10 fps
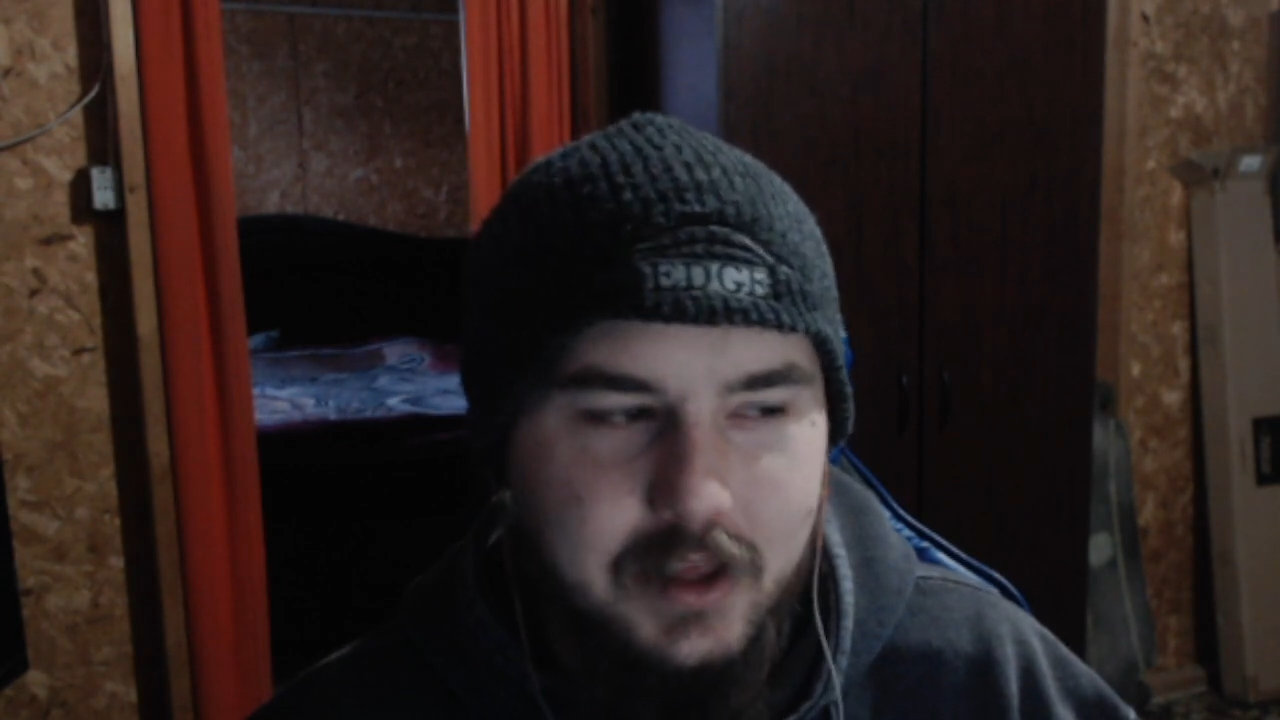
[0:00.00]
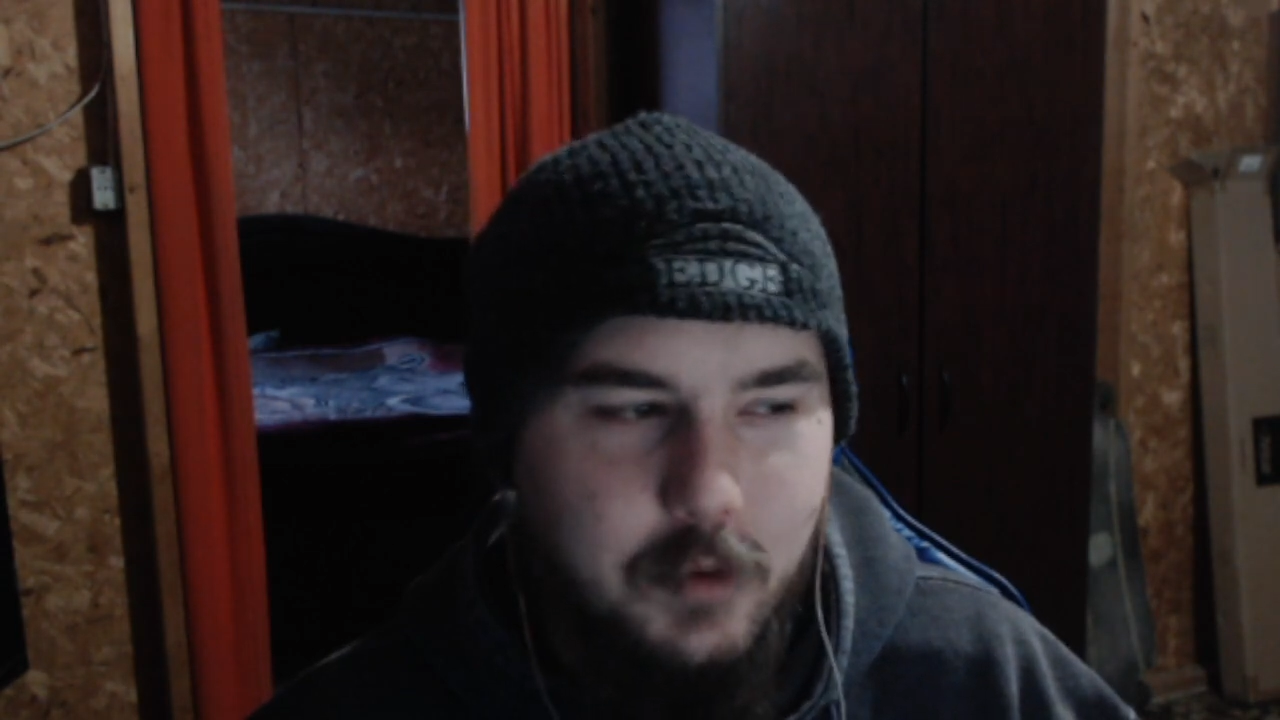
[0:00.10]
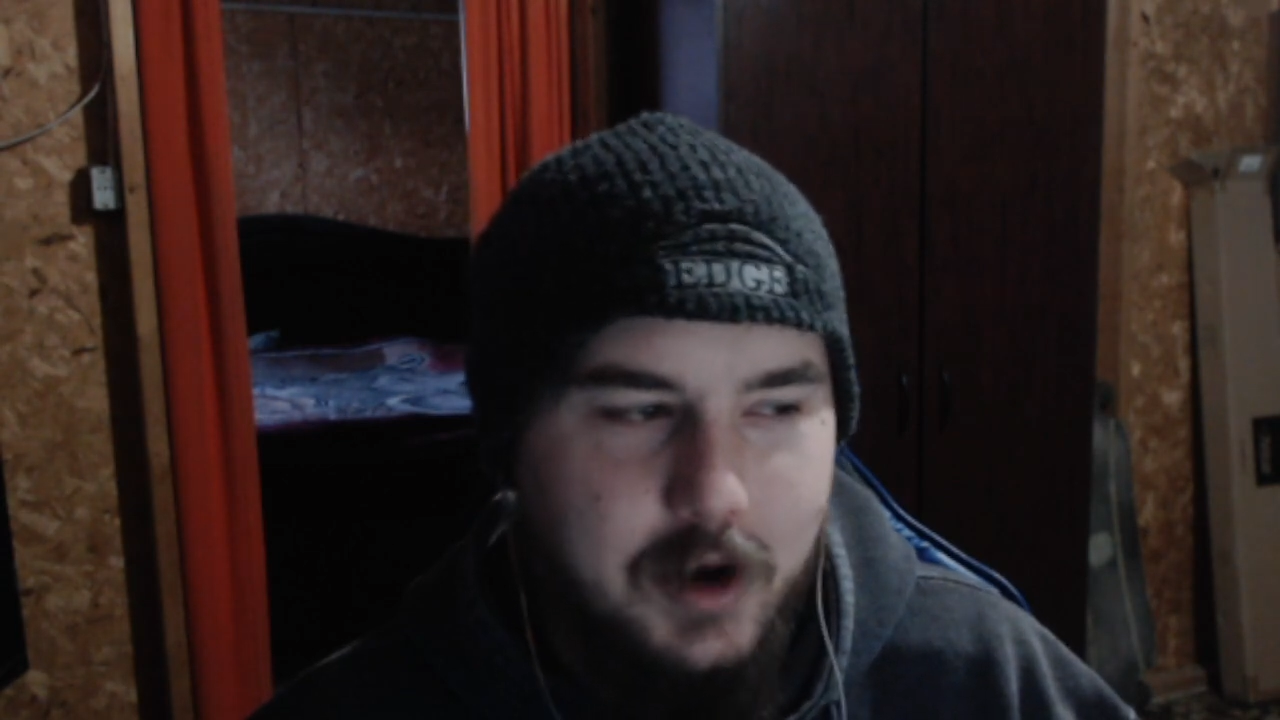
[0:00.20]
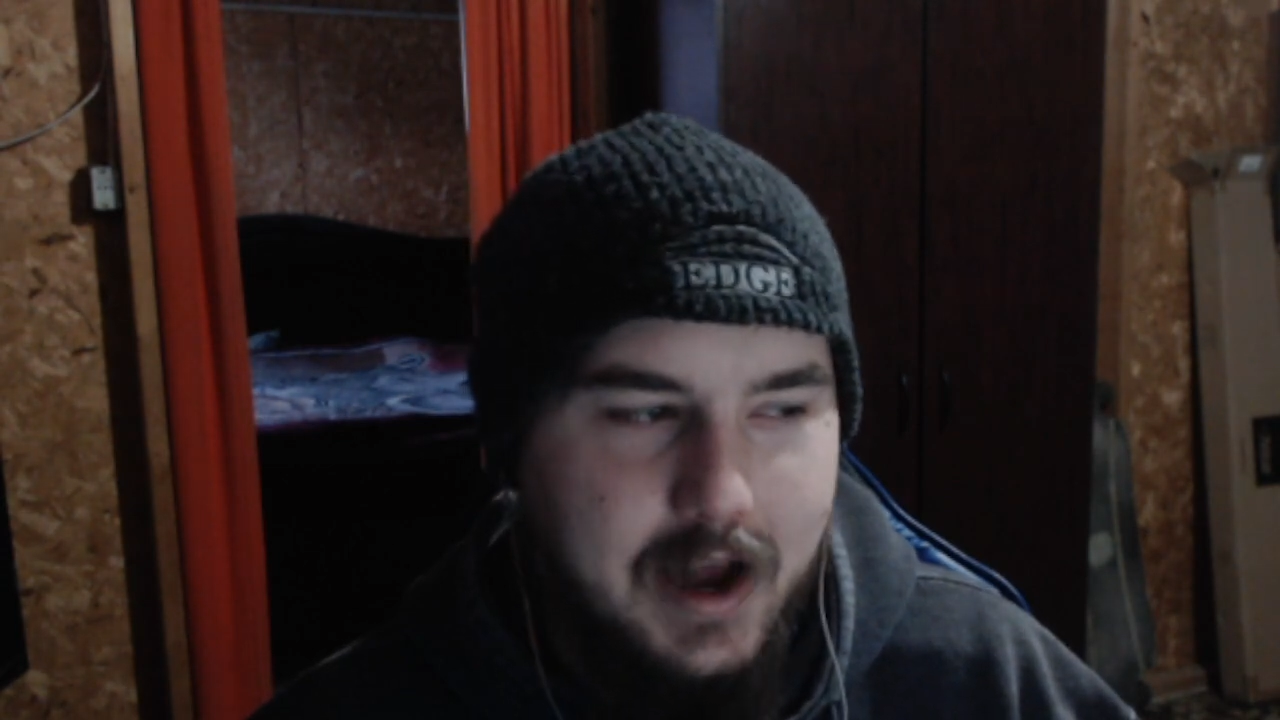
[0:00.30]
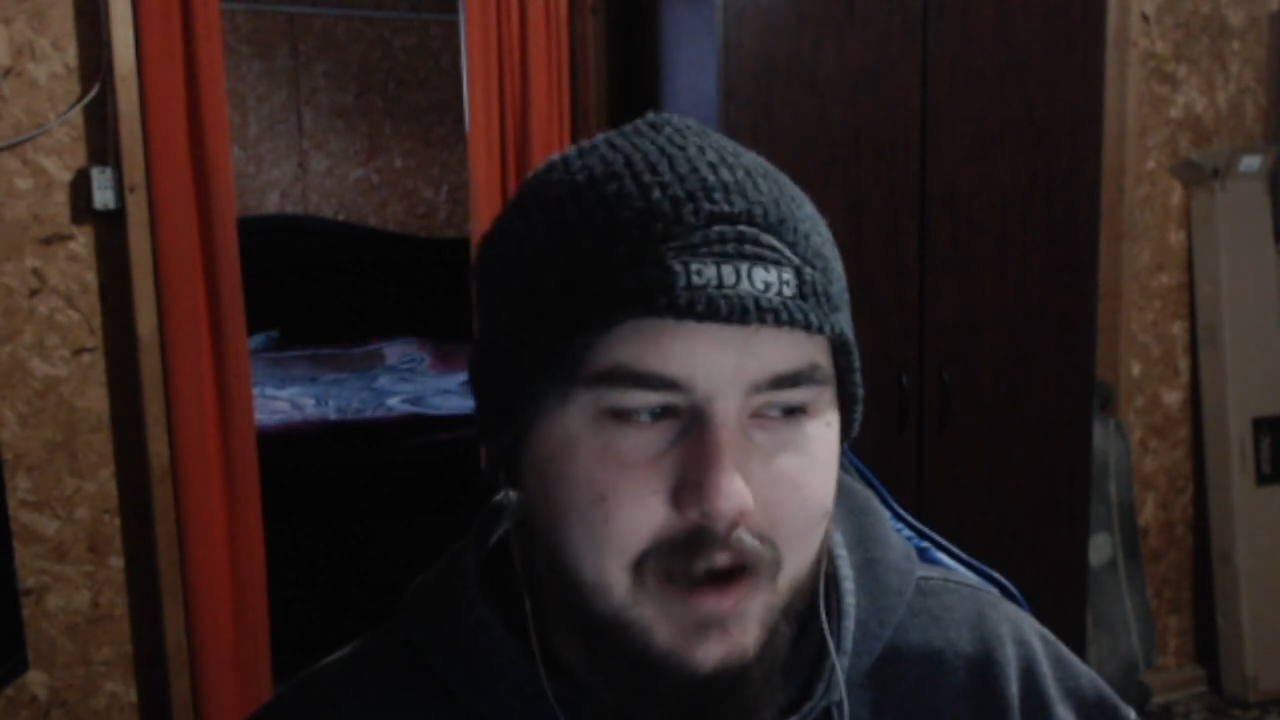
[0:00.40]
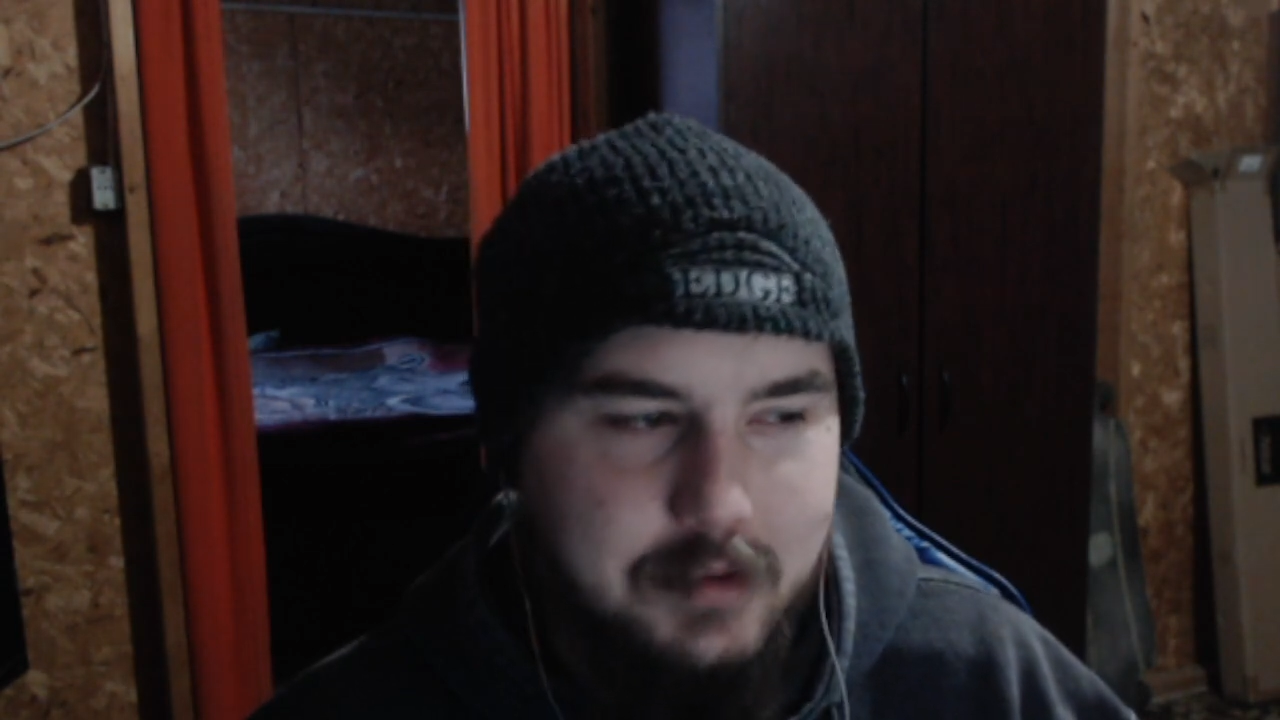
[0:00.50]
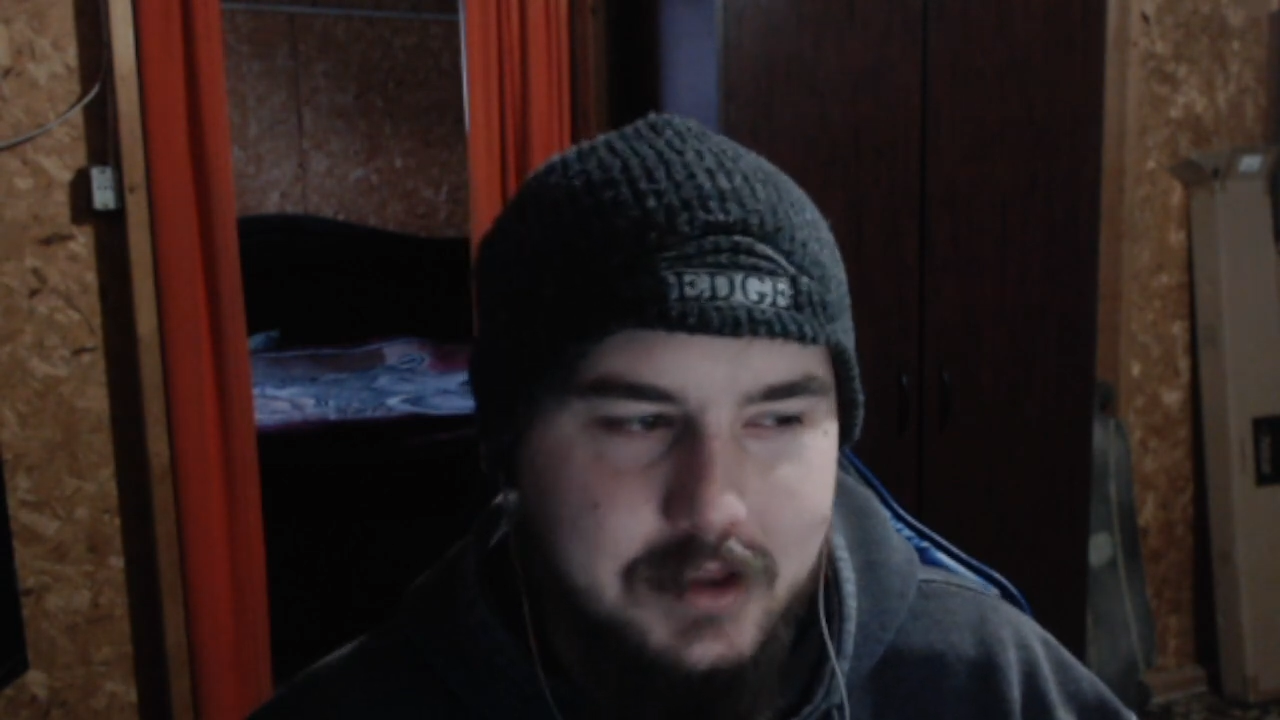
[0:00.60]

what happened